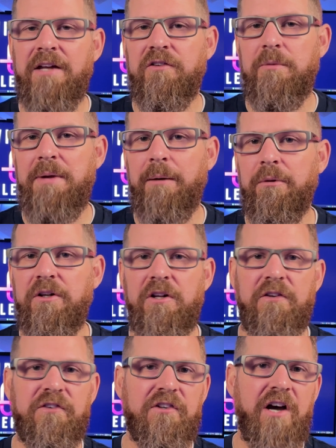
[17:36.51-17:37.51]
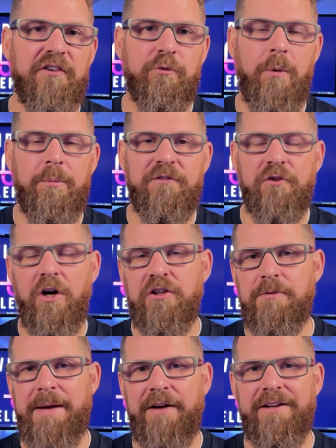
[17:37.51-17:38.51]
to be able to discuss what we've
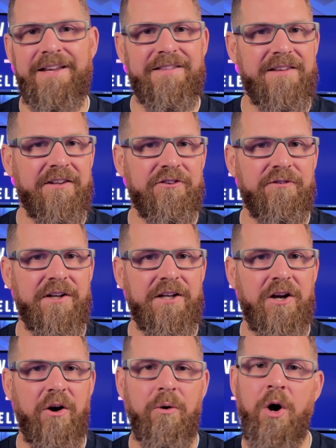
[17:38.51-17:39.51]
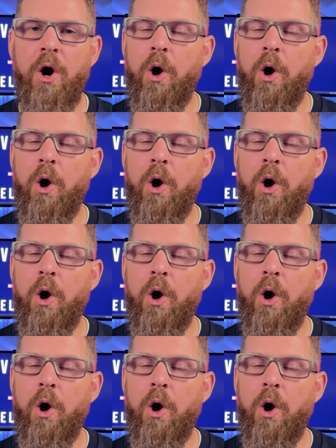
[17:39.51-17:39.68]
talked about in this video